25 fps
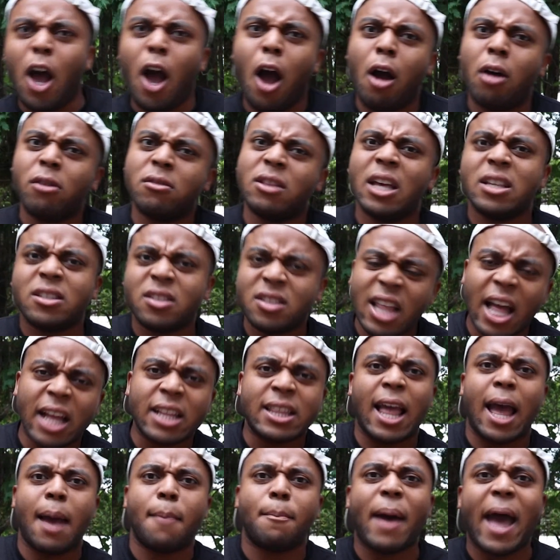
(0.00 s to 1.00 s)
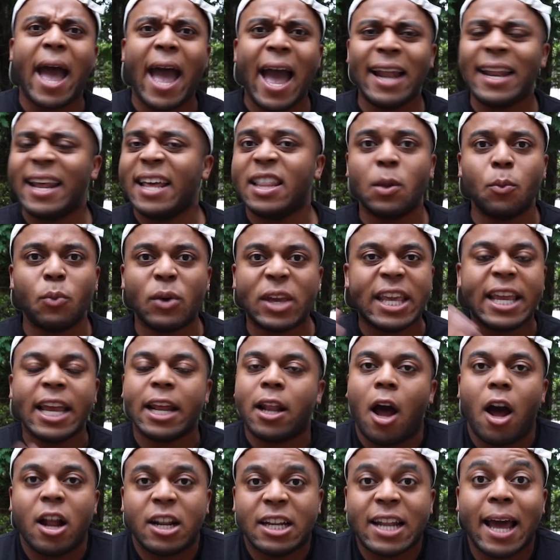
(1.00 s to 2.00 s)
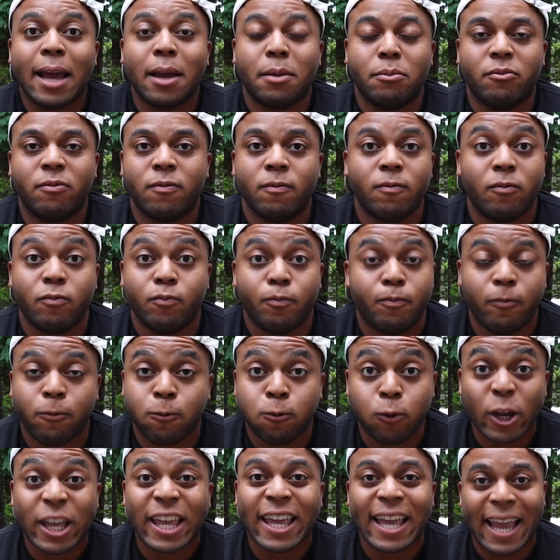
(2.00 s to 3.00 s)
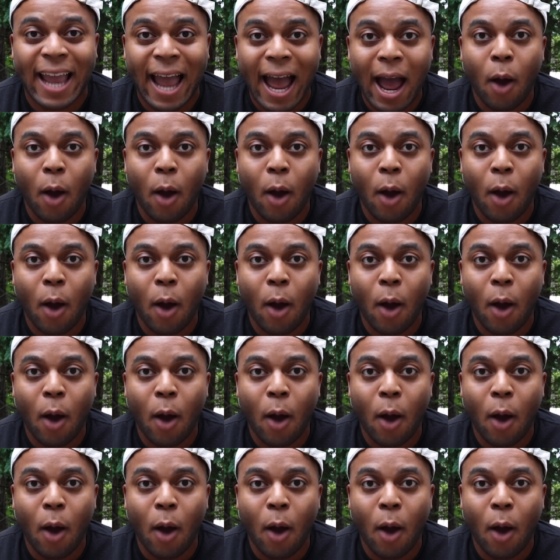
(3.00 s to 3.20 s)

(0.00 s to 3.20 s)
oh, that's not that bad, and then we get on and I am freaking